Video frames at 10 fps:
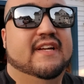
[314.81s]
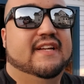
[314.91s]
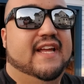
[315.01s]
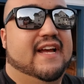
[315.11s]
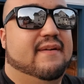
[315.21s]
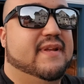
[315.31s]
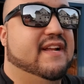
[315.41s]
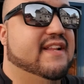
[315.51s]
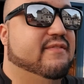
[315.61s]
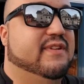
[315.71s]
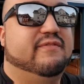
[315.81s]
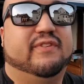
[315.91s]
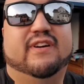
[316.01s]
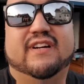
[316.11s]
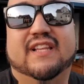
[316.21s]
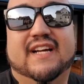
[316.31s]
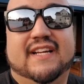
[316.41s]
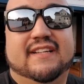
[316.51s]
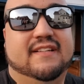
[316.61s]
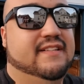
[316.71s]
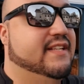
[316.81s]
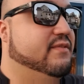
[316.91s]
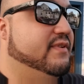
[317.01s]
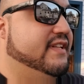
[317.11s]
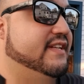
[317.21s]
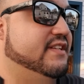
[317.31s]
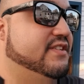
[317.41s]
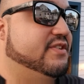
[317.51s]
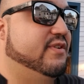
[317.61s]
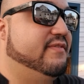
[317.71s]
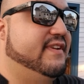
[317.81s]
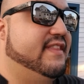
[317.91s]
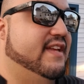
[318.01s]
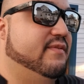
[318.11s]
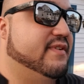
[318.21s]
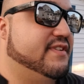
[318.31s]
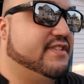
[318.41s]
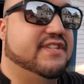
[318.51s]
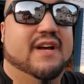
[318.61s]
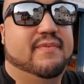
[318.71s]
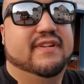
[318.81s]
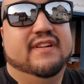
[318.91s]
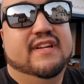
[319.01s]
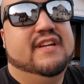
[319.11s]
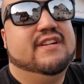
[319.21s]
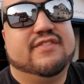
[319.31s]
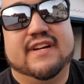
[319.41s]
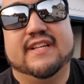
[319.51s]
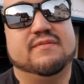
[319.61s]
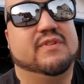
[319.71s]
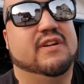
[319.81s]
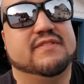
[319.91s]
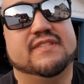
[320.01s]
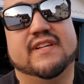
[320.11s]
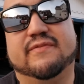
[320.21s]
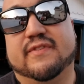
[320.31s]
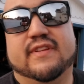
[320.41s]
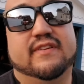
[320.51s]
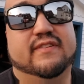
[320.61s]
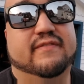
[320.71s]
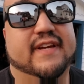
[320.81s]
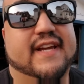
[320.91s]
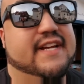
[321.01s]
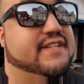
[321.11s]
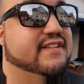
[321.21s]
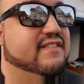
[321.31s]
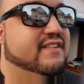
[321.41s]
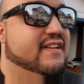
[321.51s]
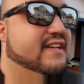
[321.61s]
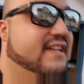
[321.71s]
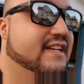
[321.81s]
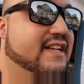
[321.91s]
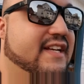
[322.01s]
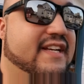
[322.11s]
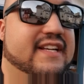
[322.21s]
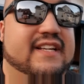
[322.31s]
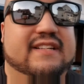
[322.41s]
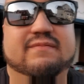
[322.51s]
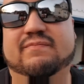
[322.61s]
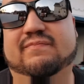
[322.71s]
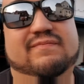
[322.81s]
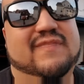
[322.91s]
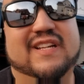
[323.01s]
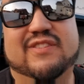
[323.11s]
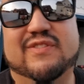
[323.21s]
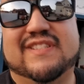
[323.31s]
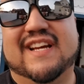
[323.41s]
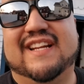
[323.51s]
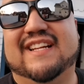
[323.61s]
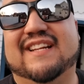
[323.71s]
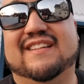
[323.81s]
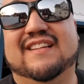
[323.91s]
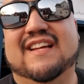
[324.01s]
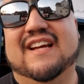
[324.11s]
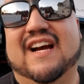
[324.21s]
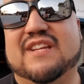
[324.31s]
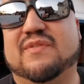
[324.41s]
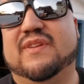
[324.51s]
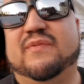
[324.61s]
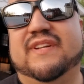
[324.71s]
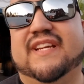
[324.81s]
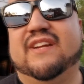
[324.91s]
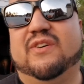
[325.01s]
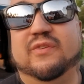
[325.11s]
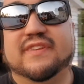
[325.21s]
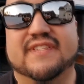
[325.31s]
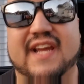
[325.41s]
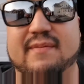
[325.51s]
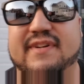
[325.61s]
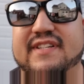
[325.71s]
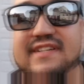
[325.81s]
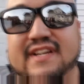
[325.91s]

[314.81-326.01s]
yeah, I mean, I didn't really vlog a lot. Didn't really show off anything. We were just shopping, trying to get some clothes and stuff for the vacation. And nothing too exciting. I just really wanted to get a hold of this camera and